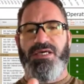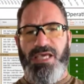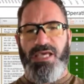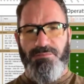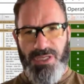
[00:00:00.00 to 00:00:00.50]

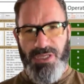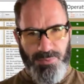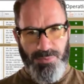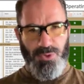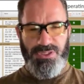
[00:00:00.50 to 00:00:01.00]
can be
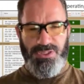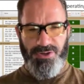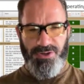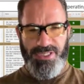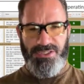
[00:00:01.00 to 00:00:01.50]
imported
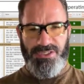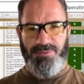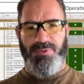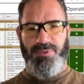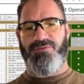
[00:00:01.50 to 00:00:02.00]
directly into
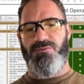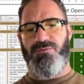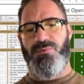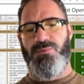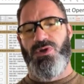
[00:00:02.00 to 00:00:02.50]
the
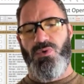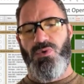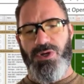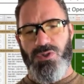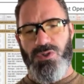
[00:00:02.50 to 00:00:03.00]
platform.
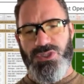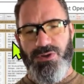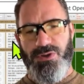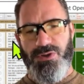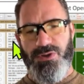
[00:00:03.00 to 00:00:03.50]
We
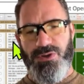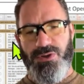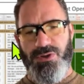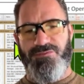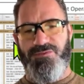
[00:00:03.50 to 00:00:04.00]
also have